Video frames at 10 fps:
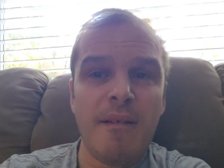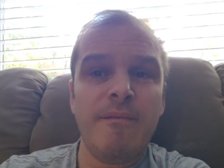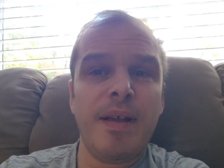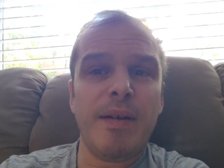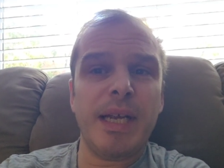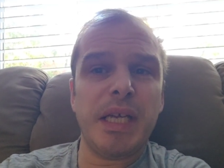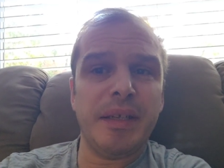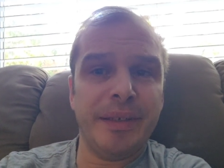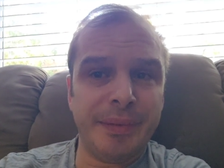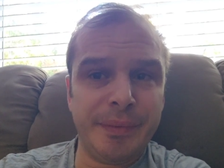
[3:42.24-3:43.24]
very
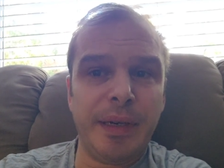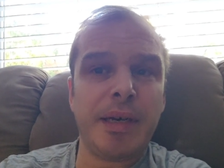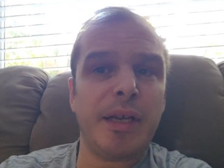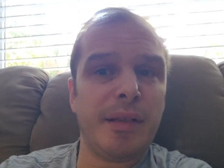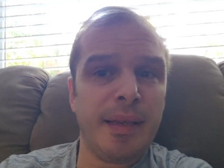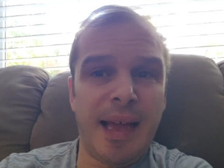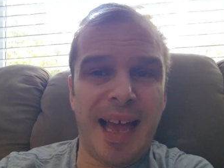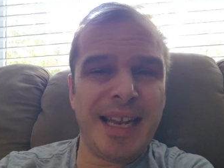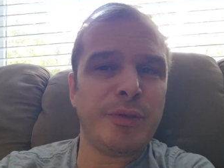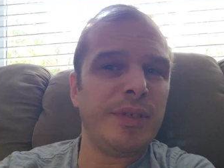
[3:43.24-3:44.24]
good. Very good.
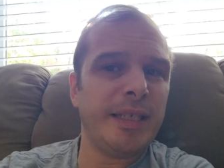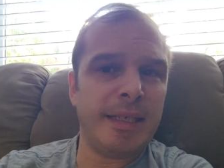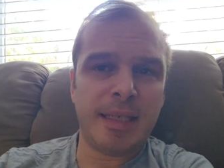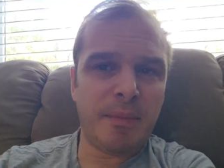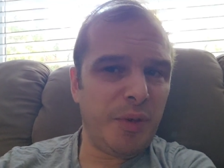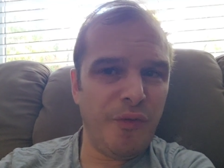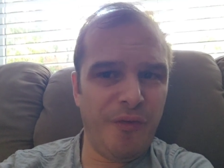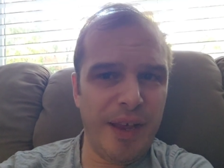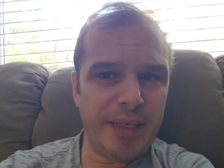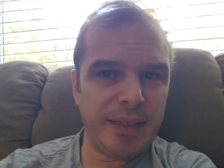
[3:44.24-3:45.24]
At least we see some new
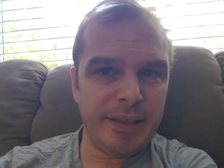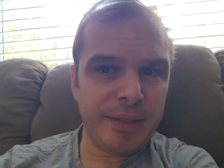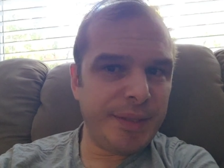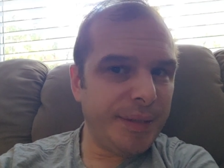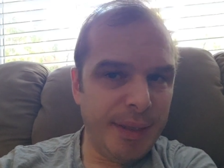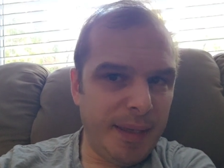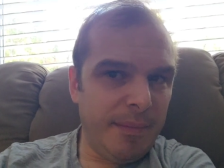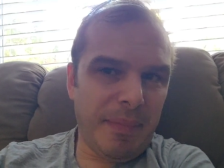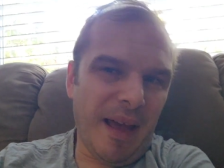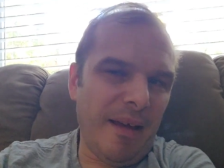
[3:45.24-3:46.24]
faces.
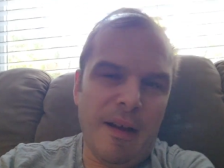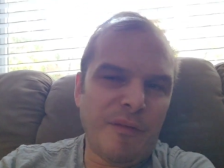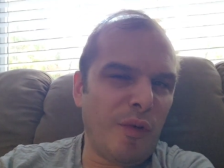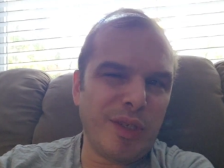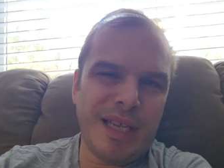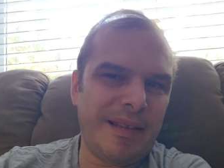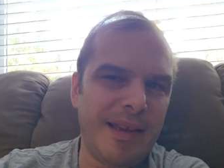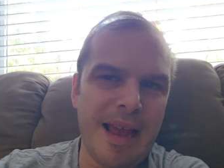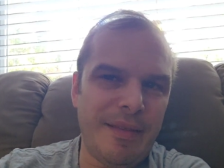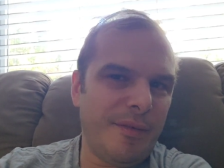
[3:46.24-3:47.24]
But, of course, at
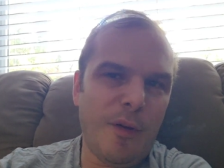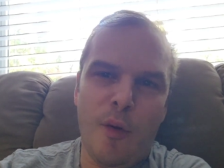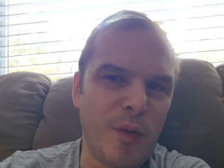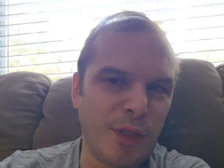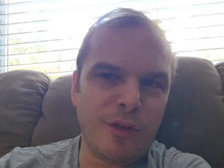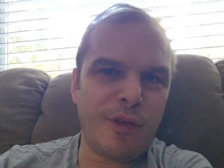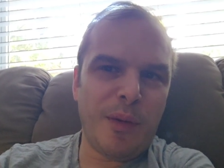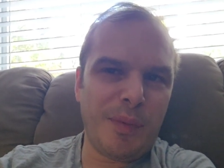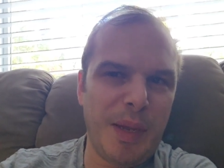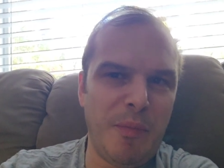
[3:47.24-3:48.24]
the end, always the
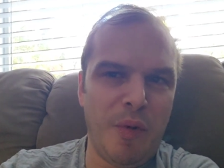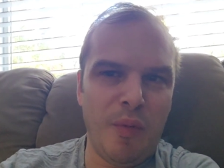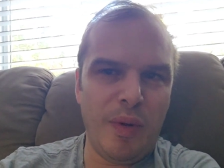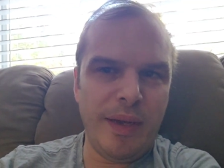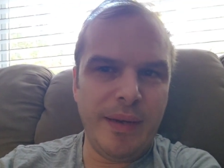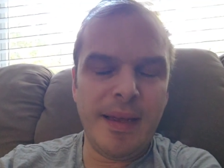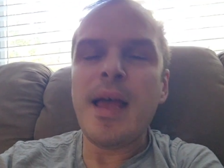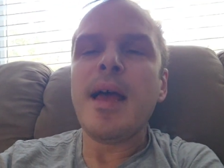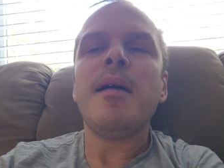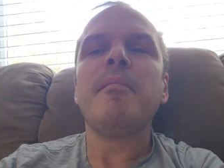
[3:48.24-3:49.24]
top team will win.
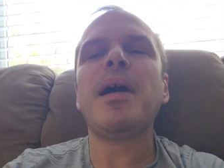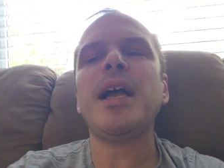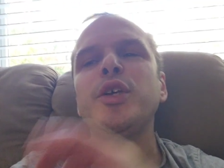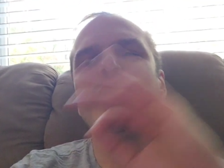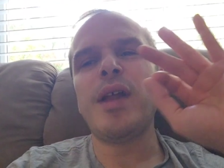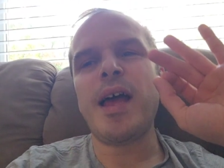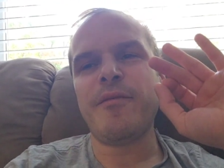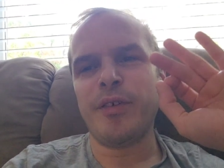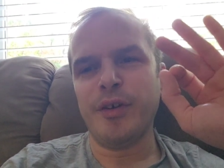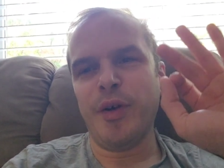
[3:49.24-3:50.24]
But you
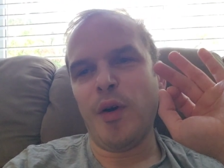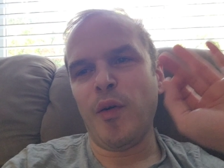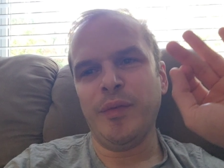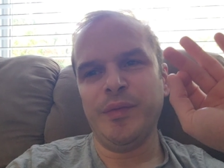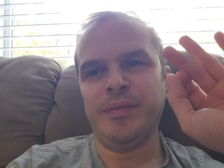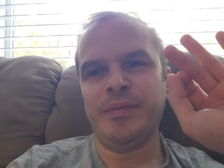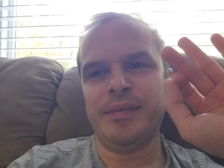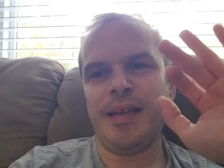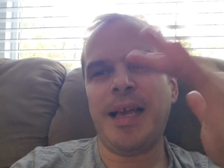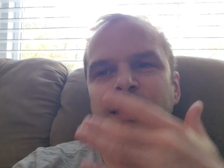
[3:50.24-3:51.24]
never know.
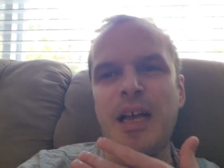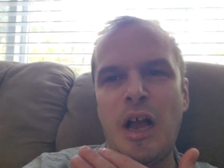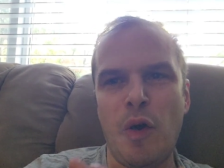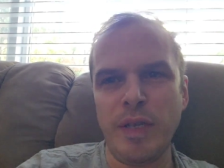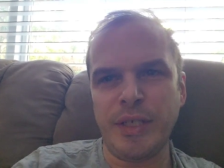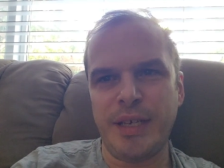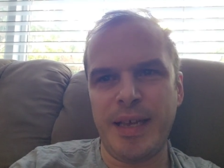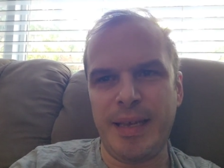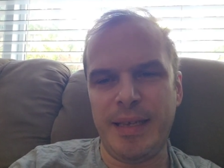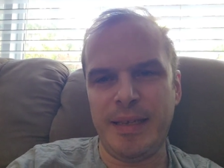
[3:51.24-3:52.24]
As I always
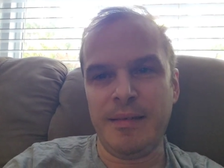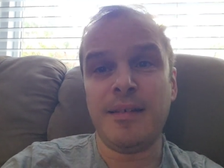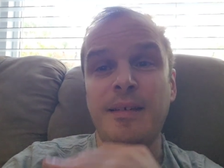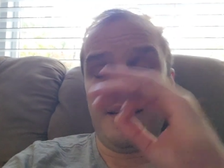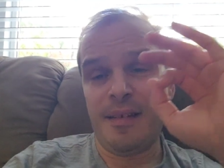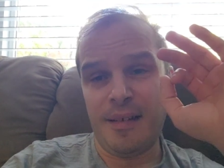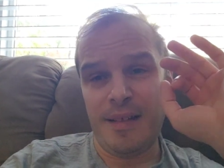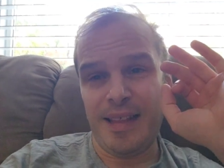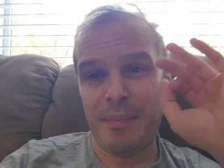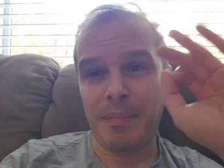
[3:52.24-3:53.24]
say,
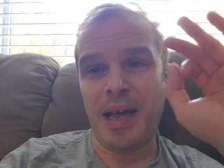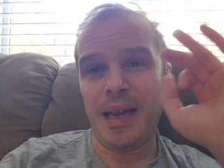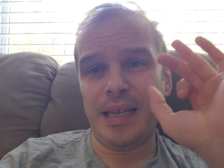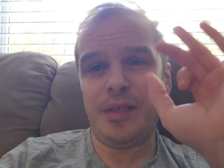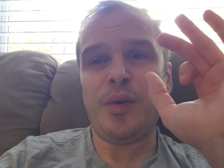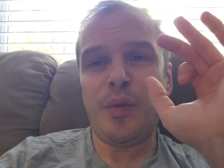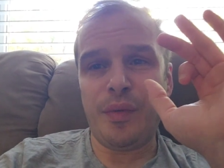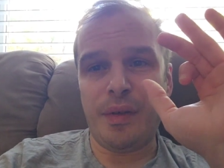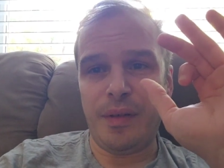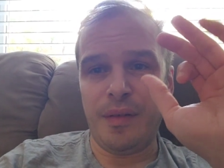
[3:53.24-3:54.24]
la palla è
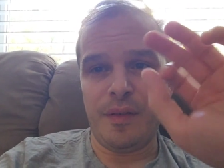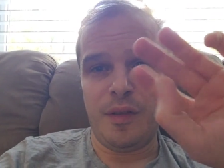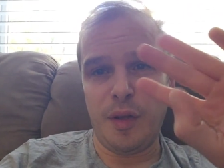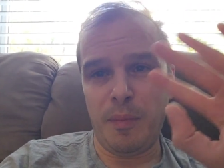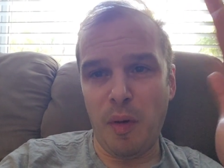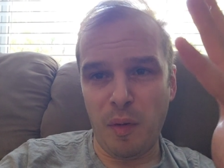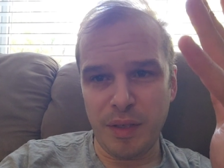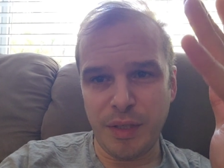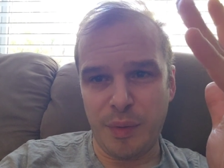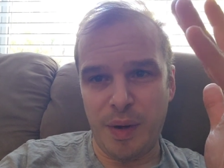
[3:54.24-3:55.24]
tonda, the ball
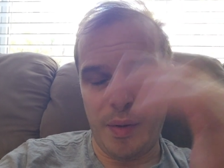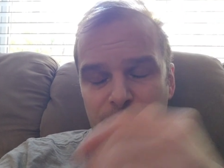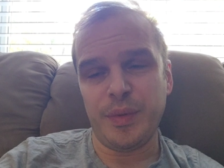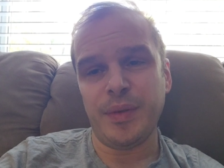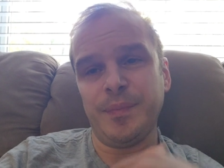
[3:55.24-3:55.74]
is around.